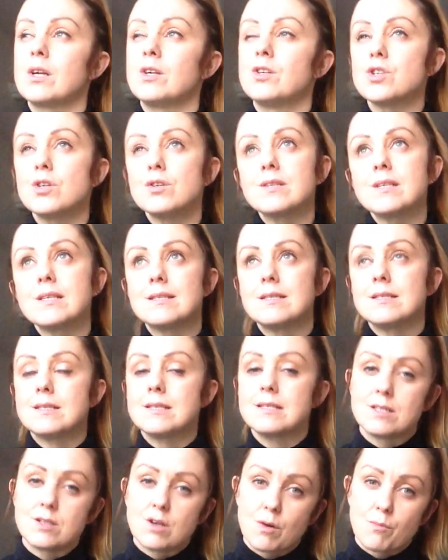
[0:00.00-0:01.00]
Short distance
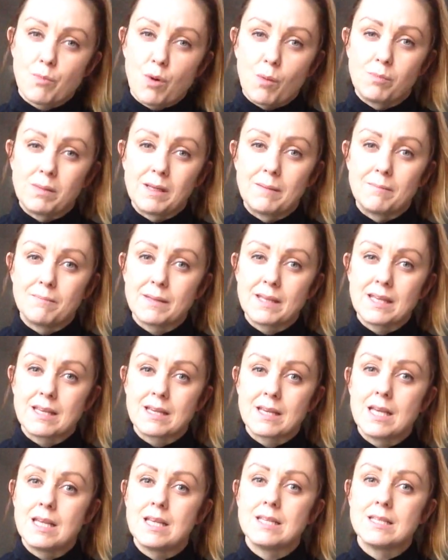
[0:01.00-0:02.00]
is not a problem
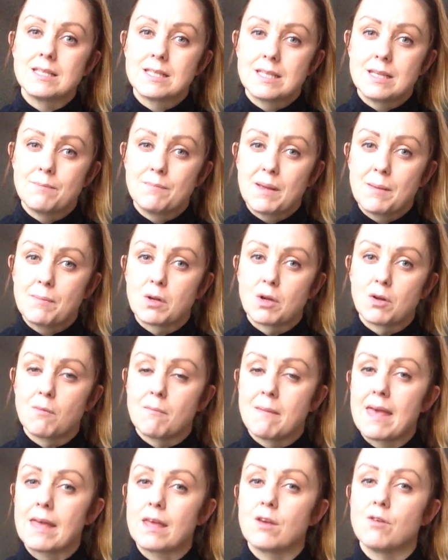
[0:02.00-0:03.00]
because the people who
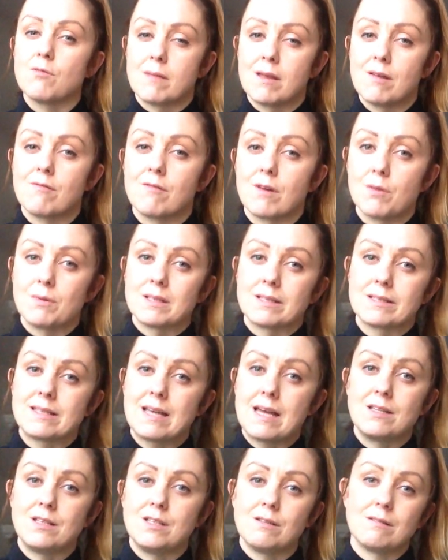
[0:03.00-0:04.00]
make Humira will
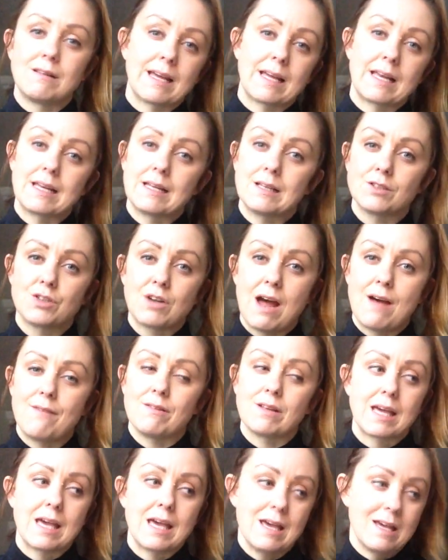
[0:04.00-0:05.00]
send you like a little
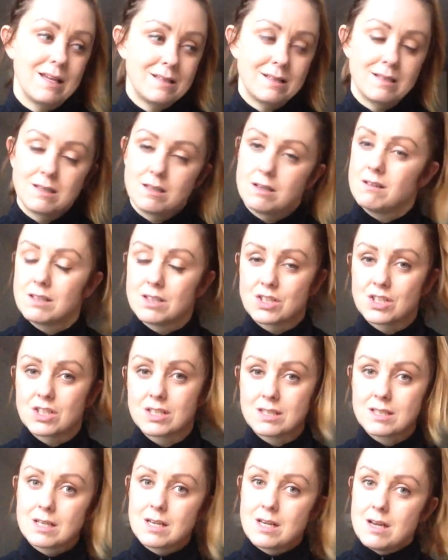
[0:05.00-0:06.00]
travel case, and you can
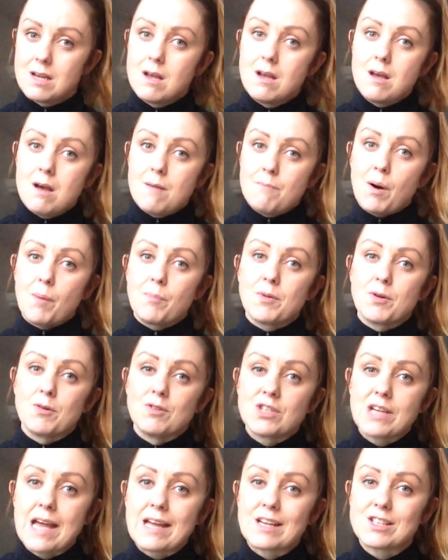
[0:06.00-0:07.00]
just pop your
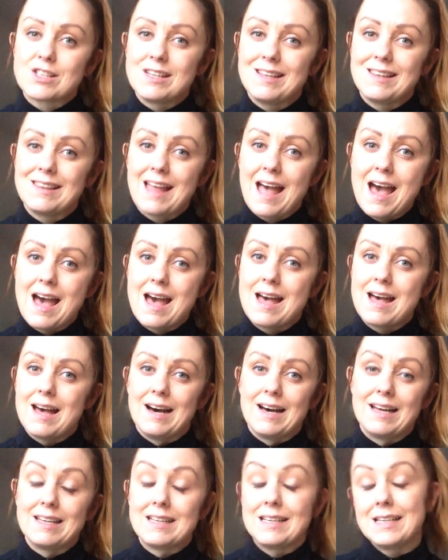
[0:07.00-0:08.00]
injection in there
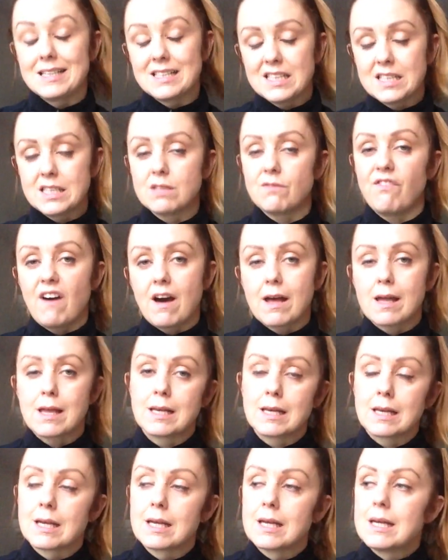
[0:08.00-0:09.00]
and it's
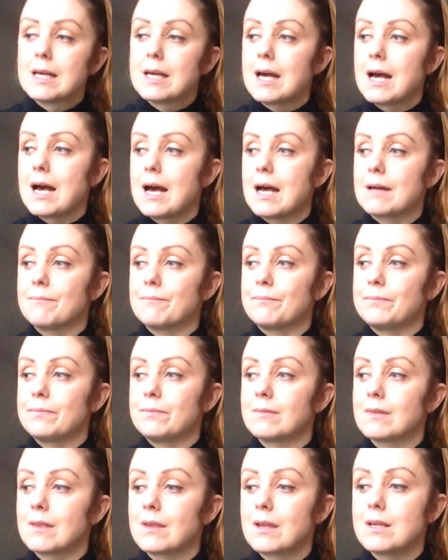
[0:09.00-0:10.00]
fine.
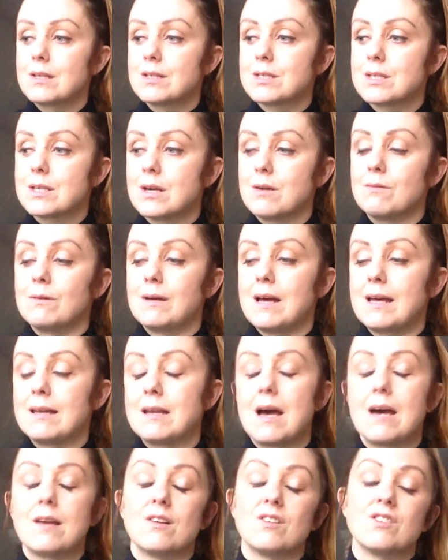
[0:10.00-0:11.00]
So
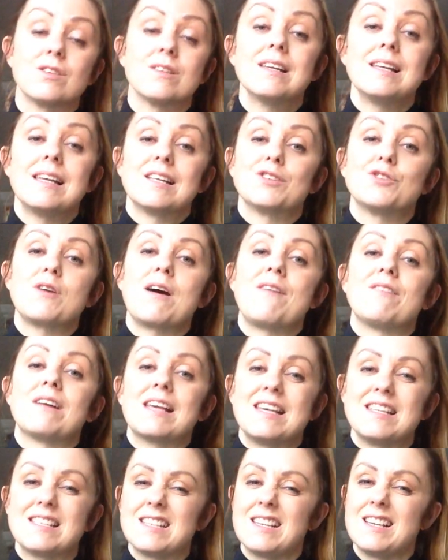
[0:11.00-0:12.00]
and also the little travel
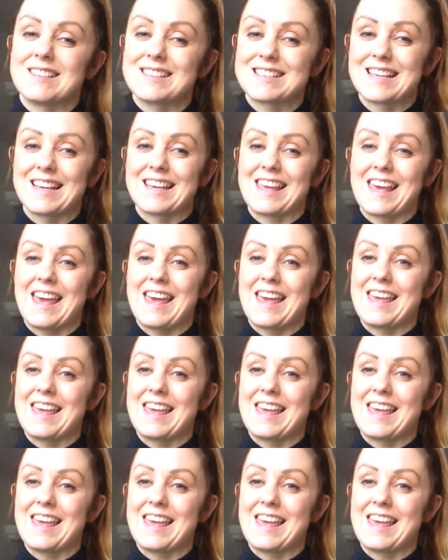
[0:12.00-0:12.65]
case looks like